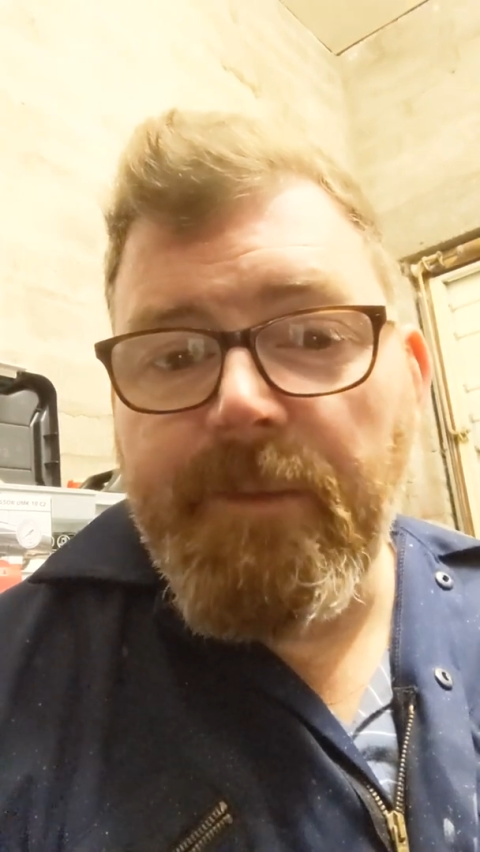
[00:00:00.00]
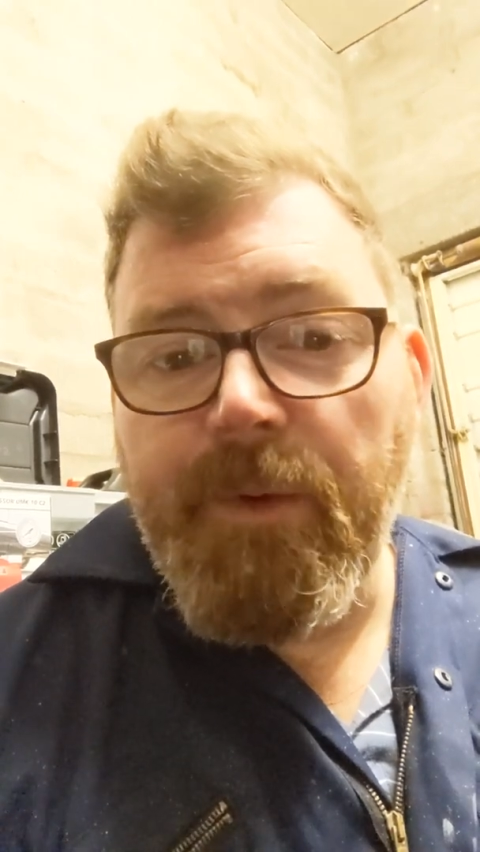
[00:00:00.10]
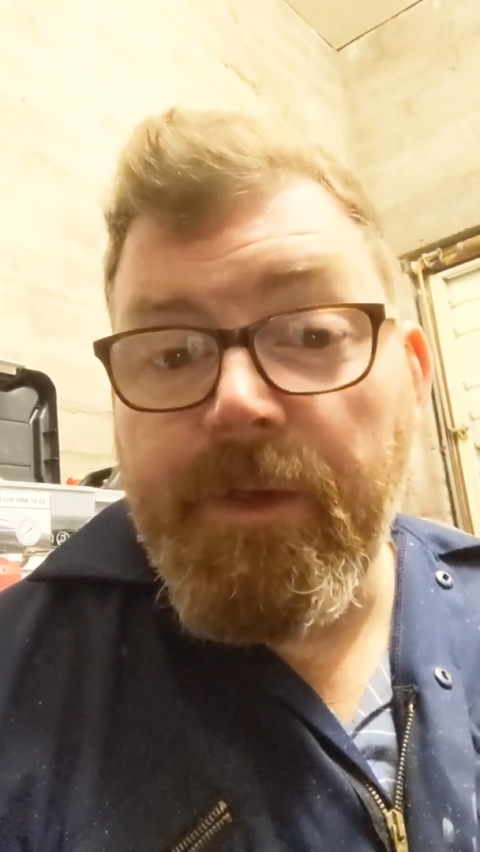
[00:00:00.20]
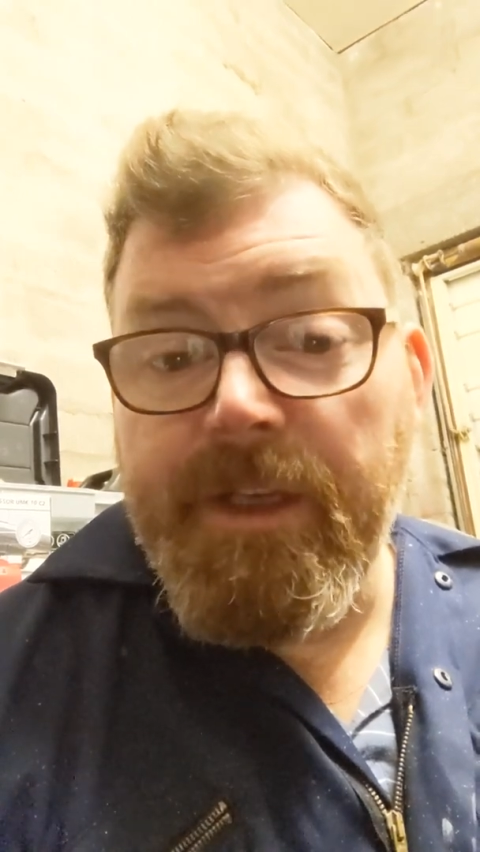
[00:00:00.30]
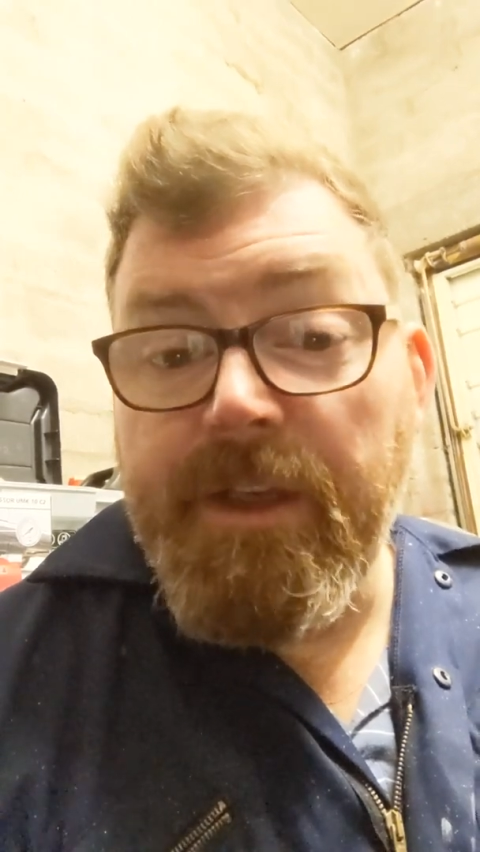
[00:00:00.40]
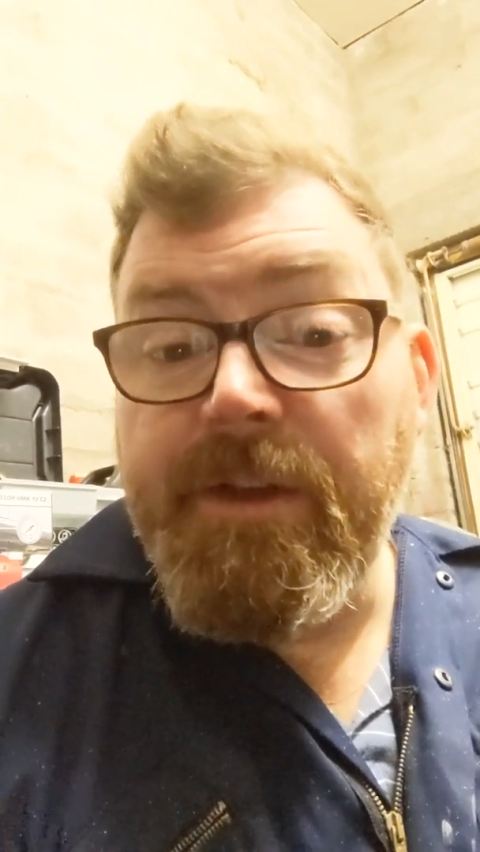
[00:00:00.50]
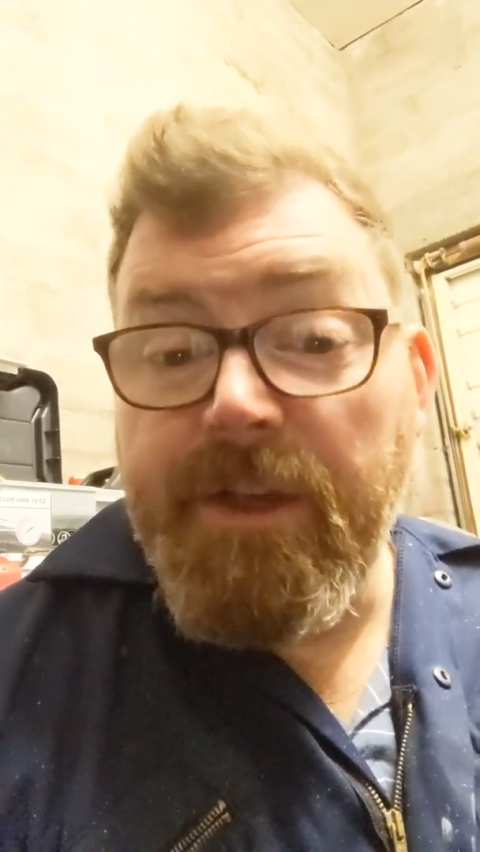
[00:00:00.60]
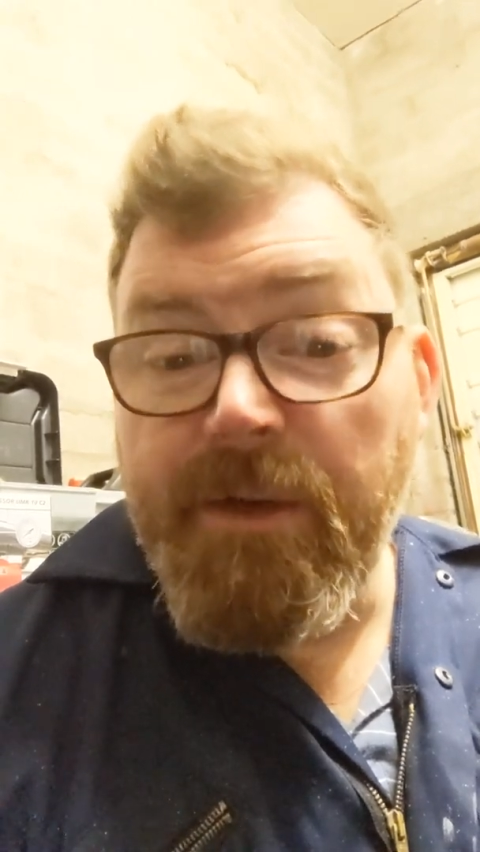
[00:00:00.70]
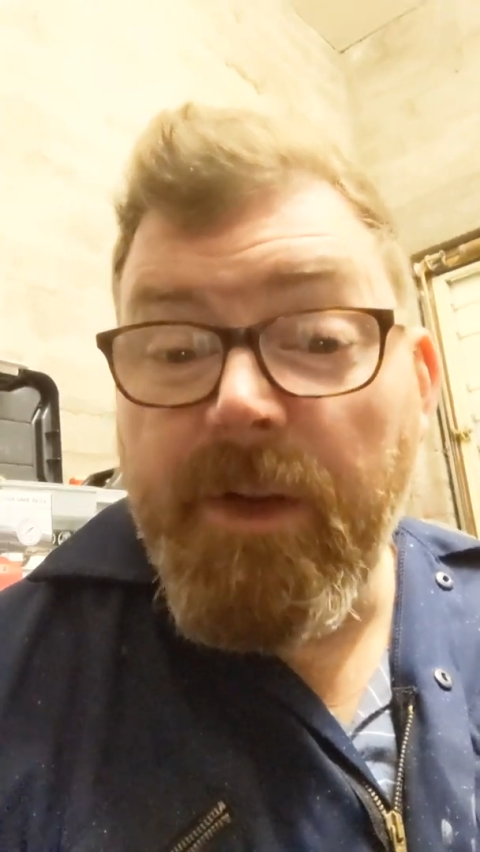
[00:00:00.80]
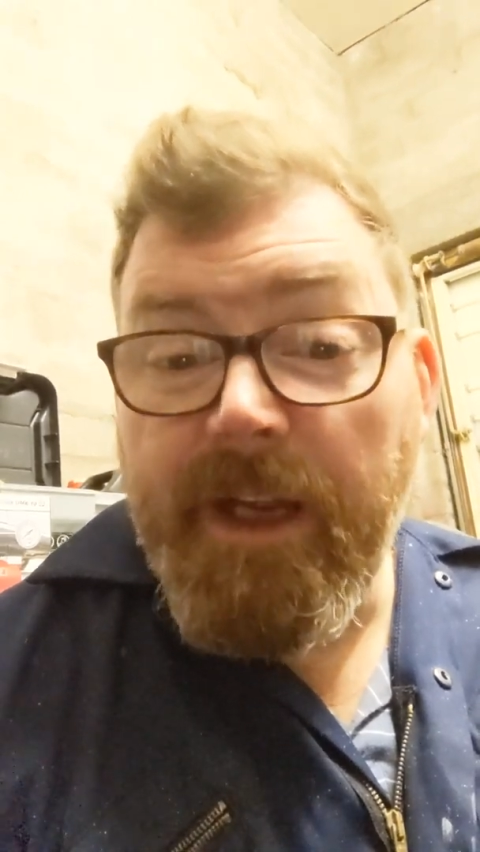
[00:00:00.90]
wanted
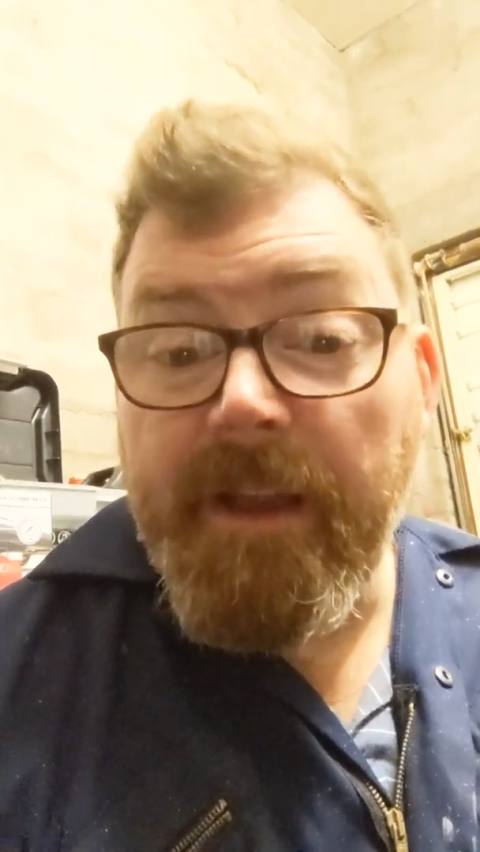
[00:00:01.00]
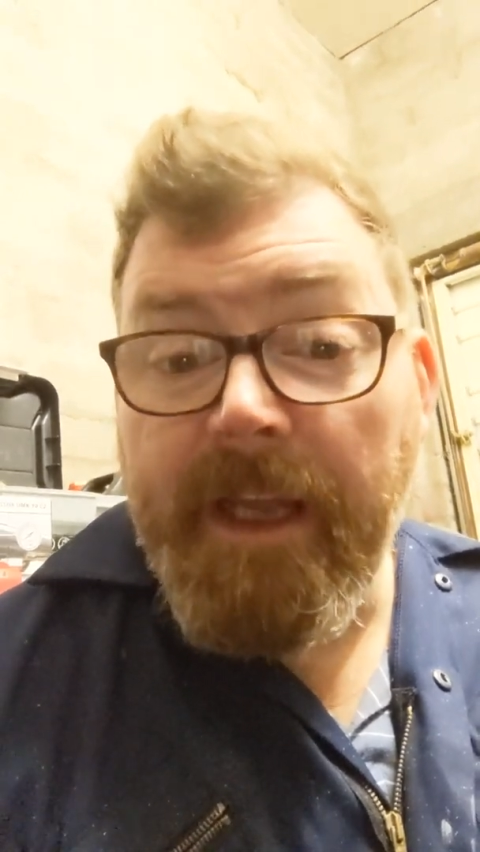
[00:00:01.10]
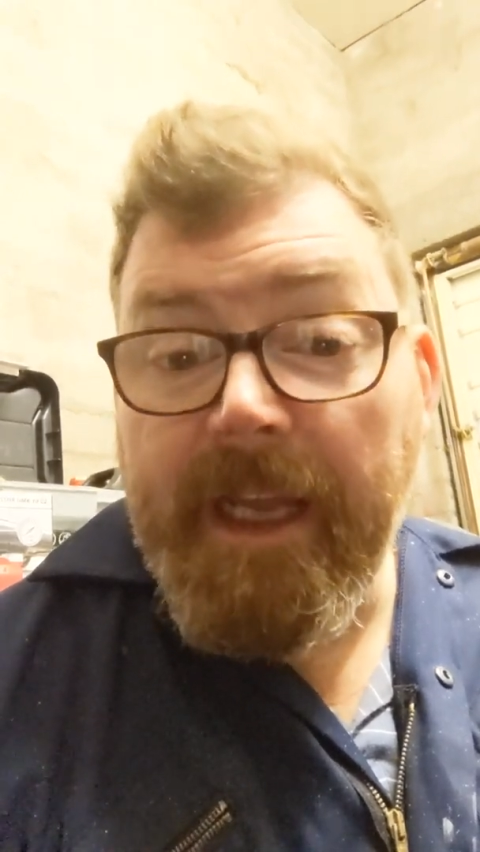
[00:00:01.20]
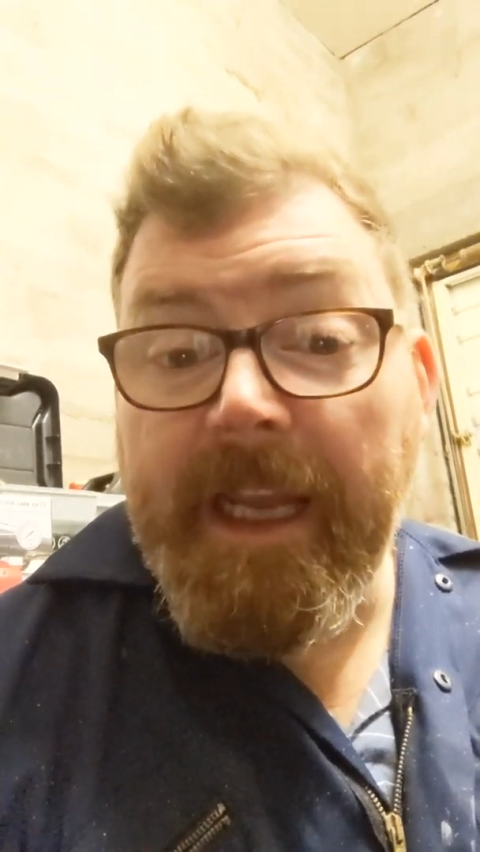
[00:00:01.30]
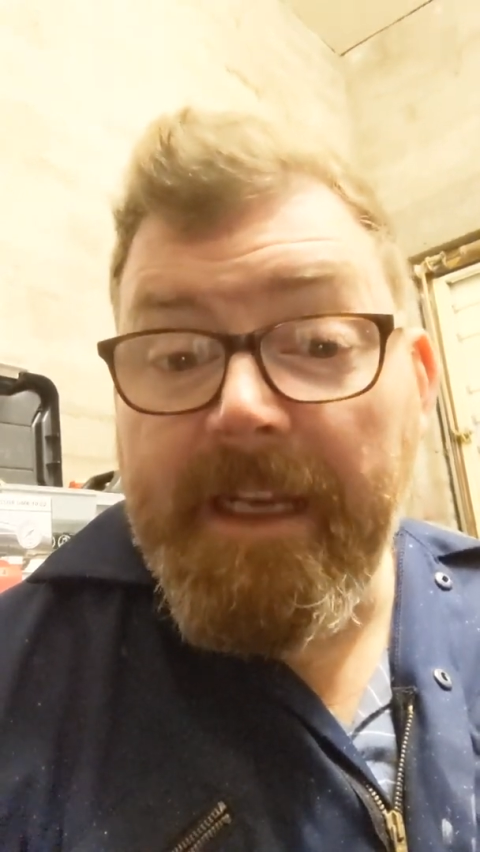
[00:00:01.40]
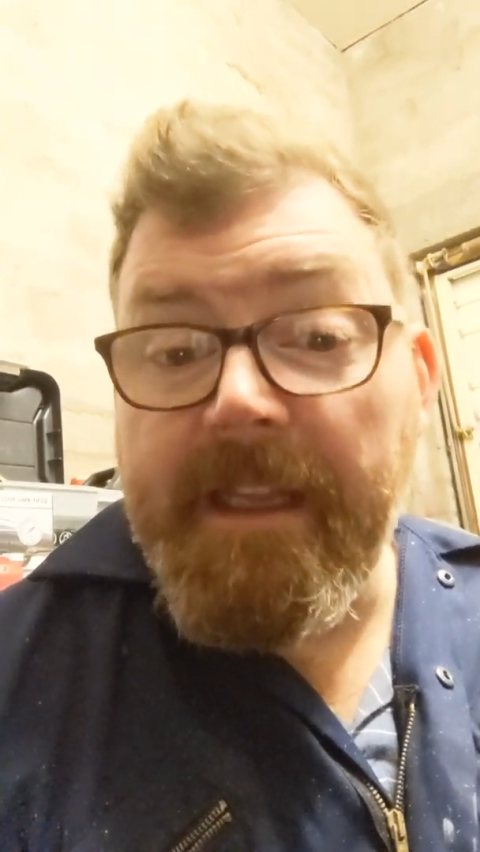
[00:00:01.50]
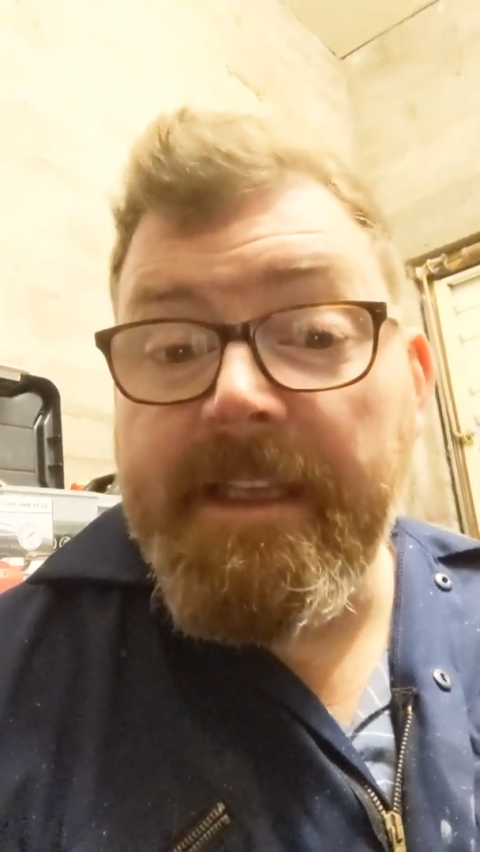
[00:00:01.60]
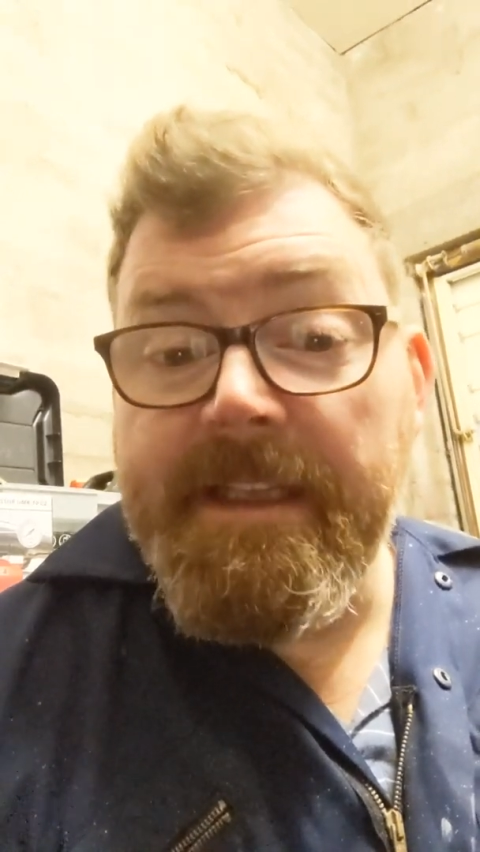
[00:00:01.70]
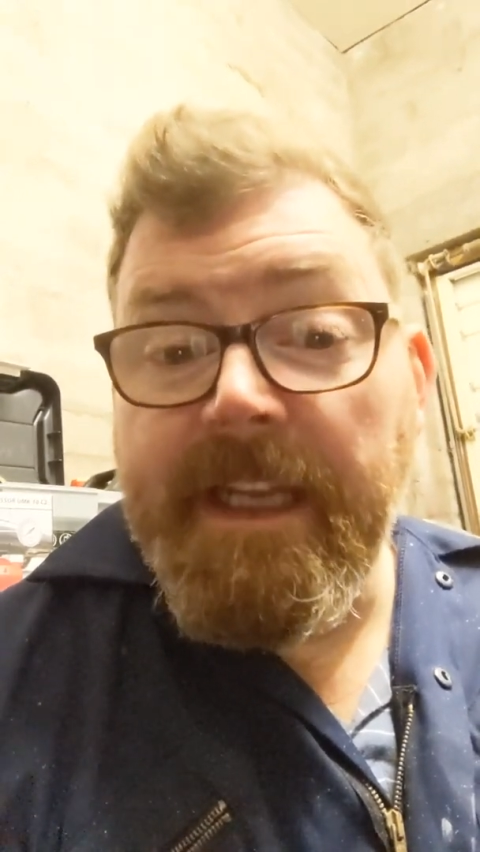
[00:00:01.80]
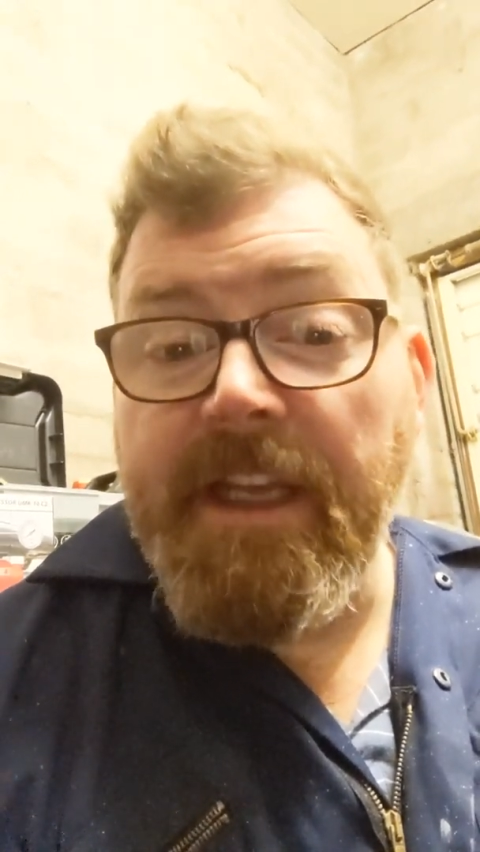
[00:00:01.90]
to do it again at
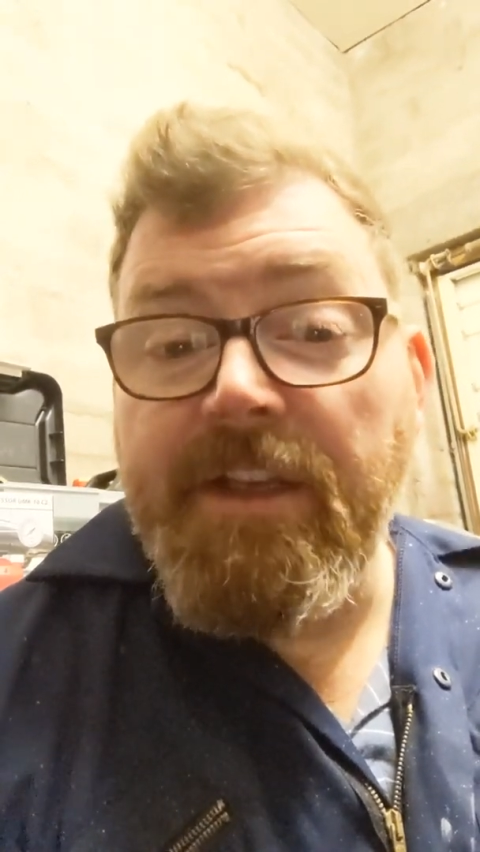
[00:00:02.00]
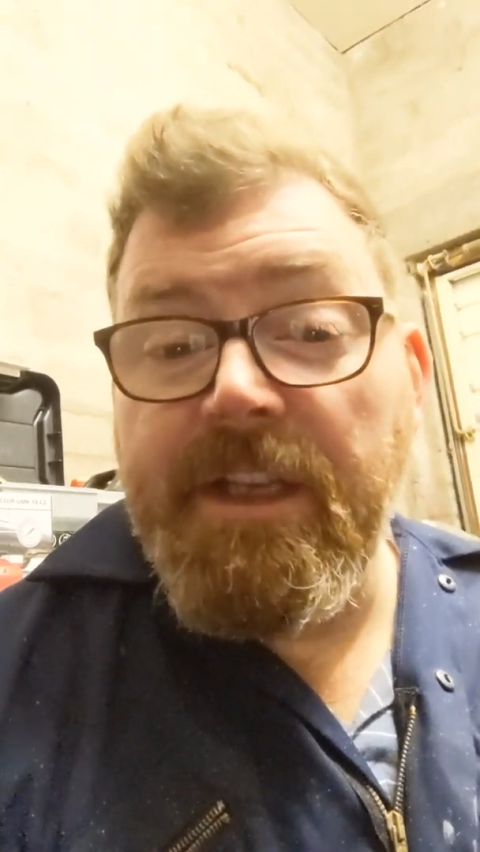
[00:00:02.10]
this stage.